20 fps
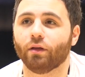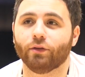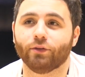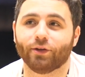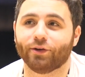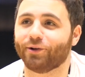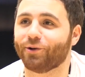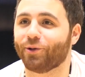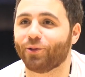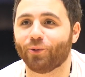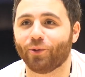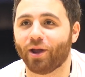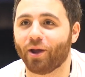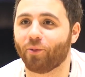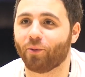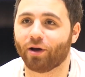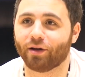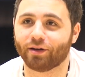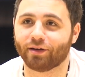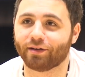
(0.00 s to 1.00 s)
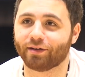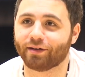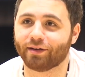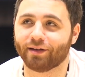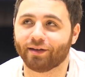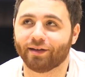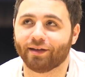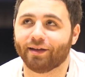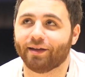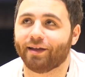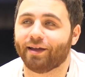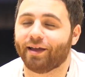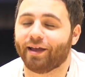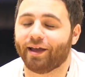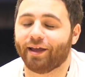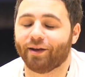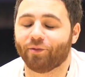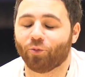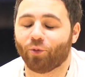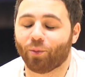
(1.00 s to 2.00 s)
Didn't go the way I wanted.
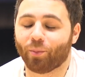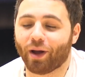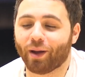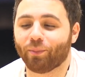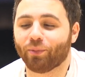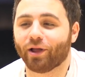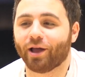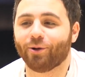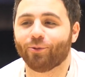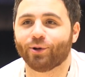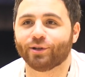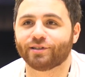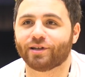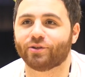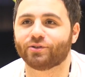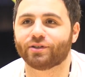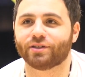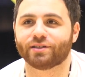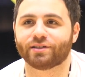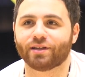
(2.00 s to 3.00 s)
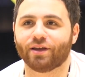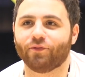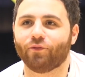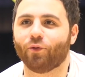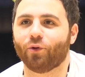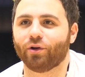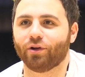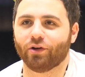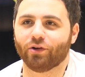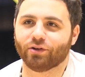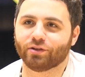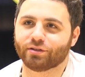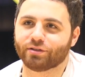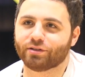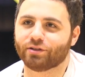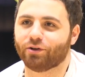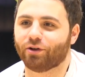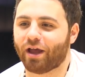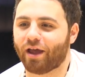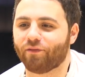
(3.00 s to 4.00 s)
And what my plan was, I was gonna stay 4 years,
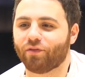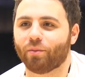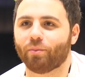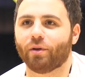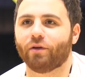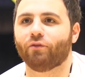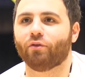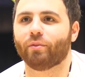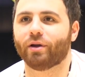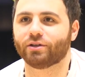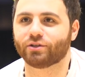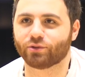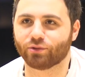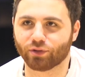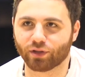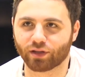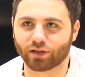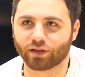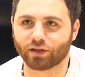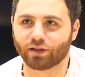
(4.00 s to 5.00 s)
you know, have them pay for my schooling,